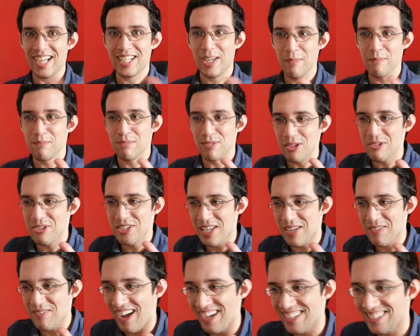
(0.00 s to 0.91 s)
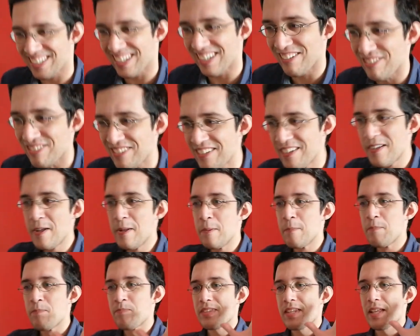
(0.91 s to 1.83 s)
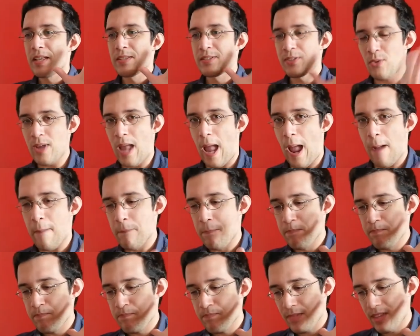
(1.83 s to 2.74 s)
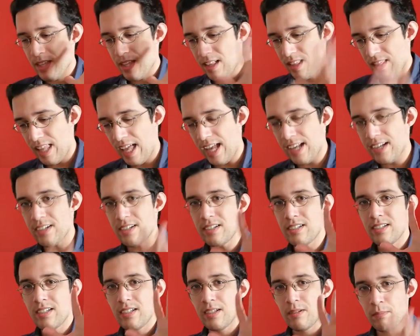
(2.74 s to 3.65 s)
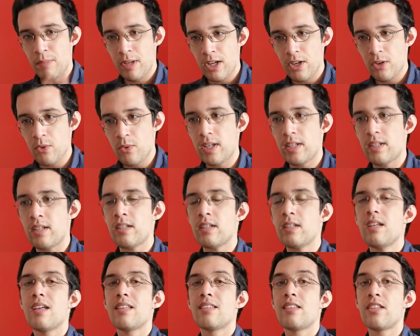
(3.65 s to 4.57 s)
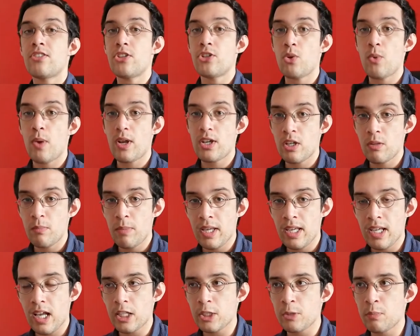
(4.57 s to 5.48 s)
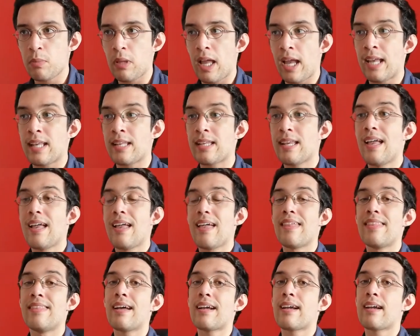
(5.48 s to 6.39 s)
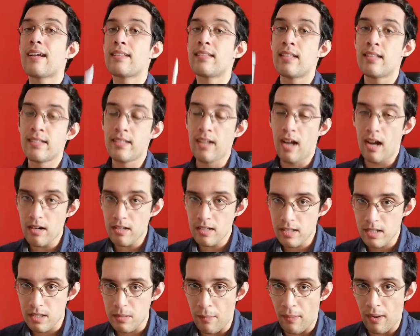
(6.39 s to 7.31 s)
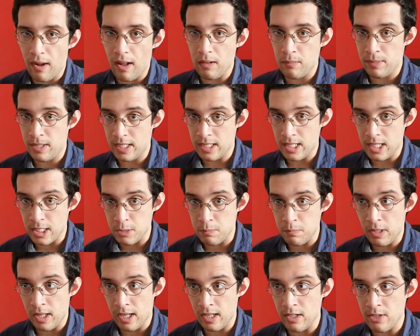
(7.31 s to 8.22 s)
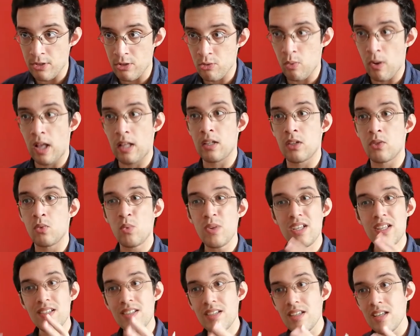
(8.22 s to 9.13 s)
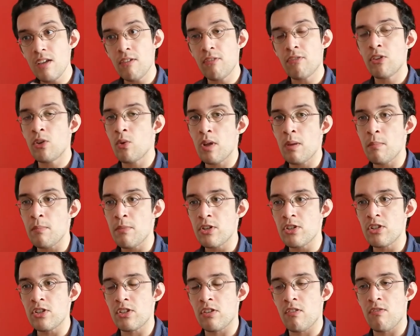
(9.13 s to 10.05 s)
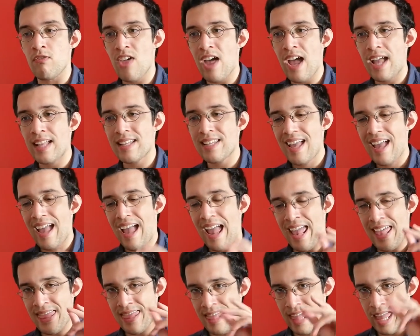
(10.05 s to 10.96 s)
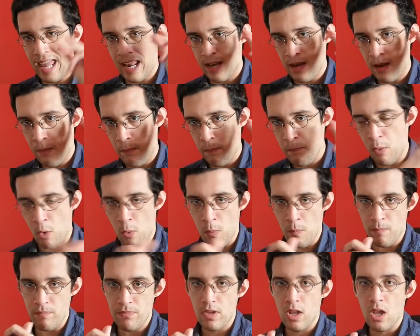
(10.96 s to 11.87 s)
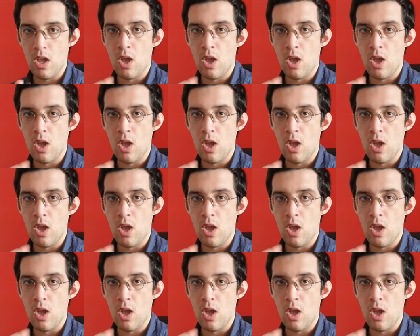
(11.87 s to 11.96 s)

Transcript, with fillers: I keep losing myself. so yeah, letter being written, the situation being explained, the, the dark cabal being explained as well, and we see a few images of that, and then boom,